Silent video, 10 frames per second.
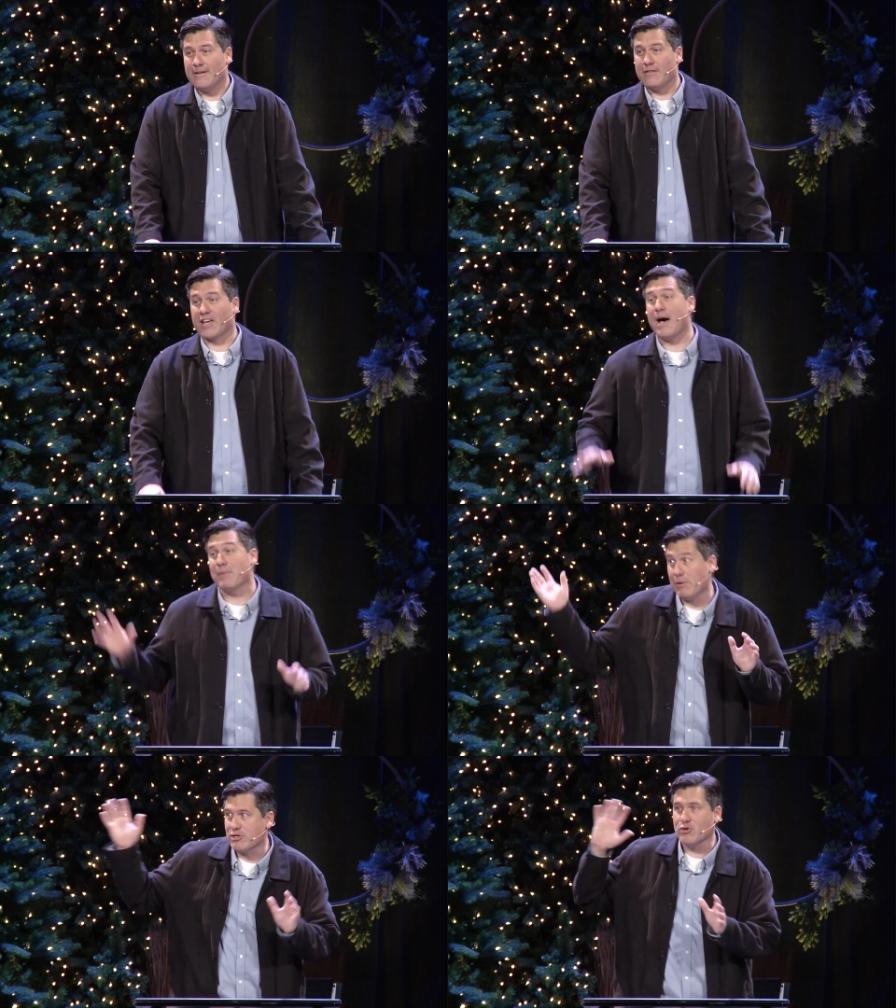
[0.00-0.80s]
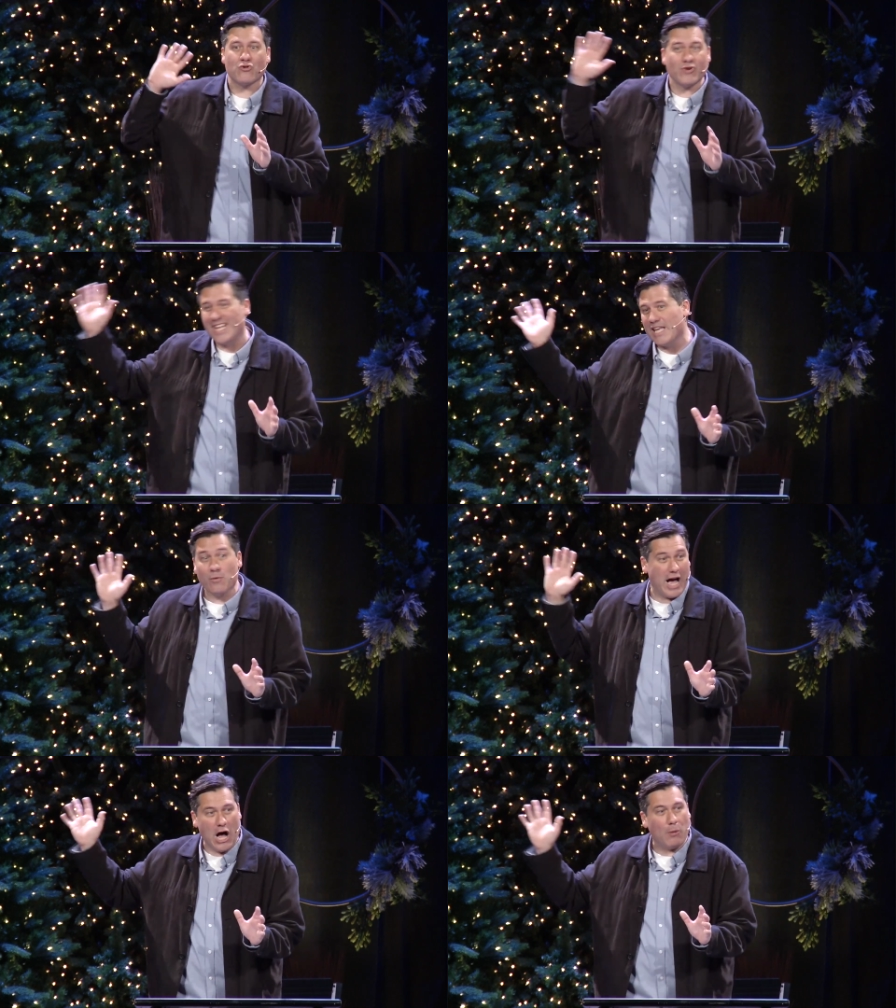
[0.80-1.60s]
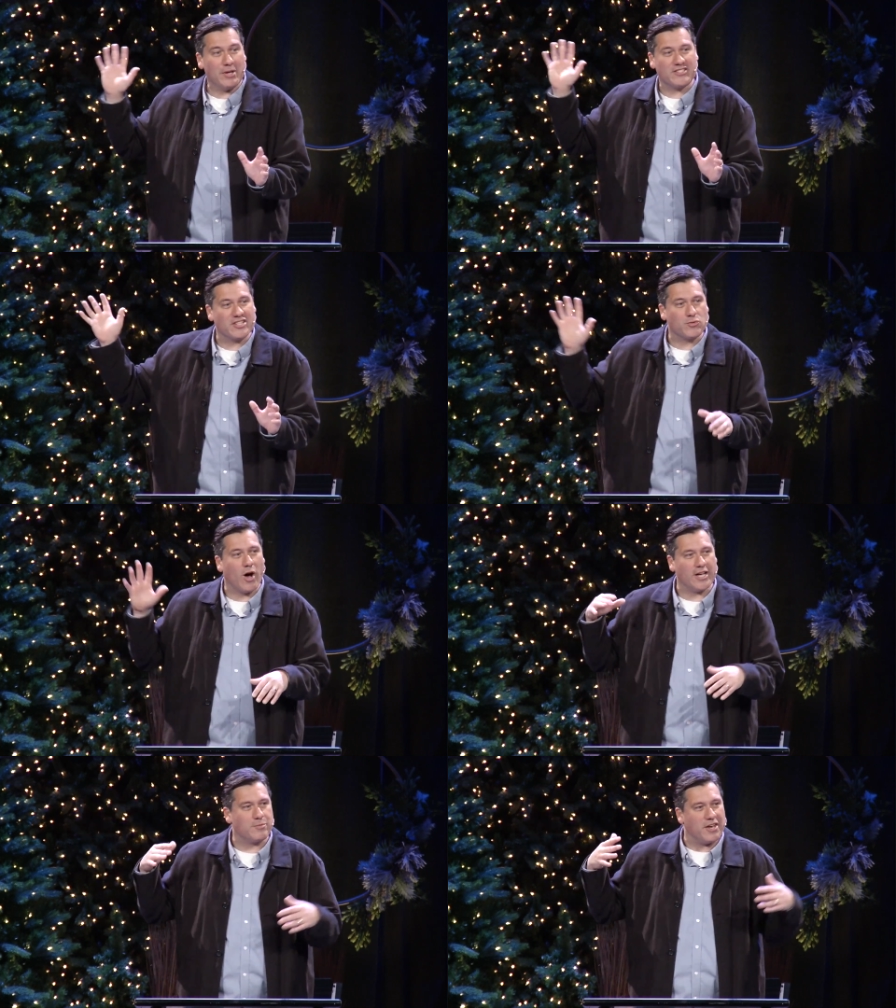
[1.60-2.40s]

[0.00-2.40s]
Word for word: and the company was doing really well business wise,